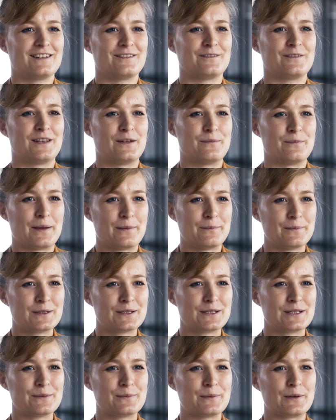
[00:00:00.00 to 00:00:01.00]
With the
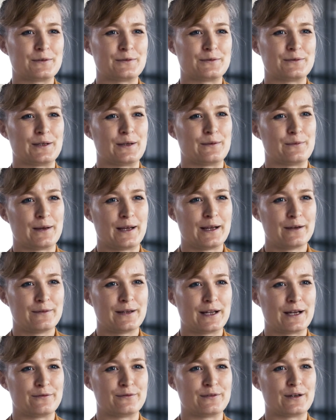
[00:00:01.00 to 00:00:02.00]
membership of Fair Wear, we
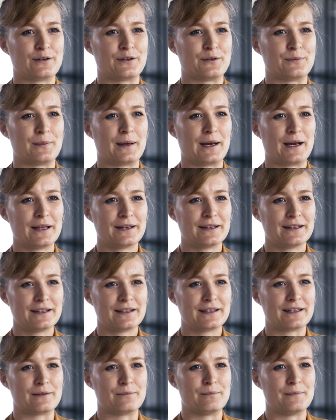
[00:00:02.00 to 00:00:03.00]
have found a partner
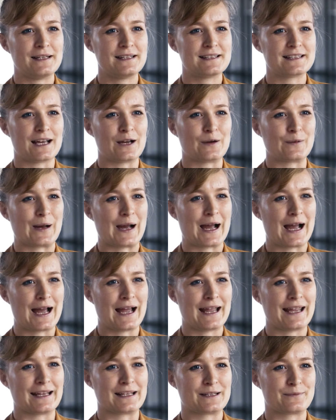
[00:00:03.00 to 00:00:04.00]
that meets our high
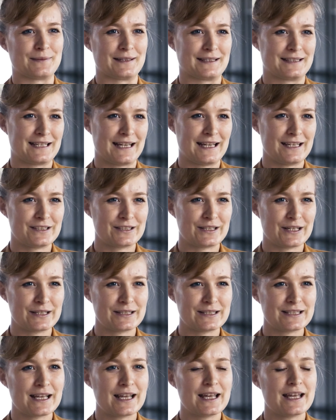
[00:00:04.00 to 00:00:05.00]

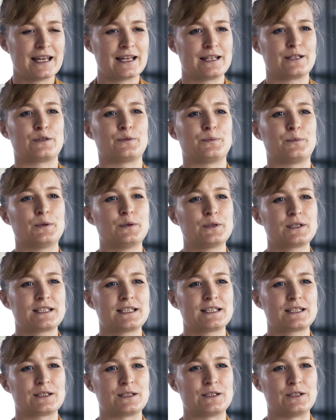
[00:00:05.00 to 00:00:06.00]
expectations and supports
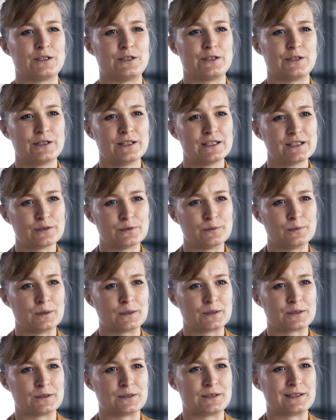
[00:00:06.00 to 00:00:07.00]
us on the journey
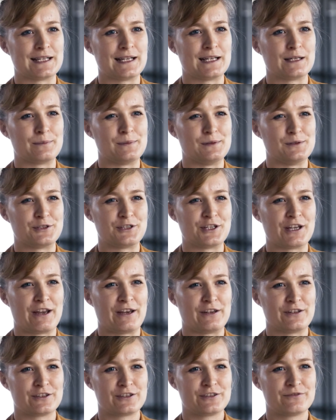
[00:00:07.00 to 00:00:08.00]
towards sustainable
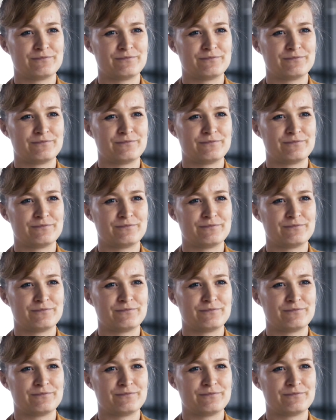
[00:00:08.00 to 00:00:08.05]
change.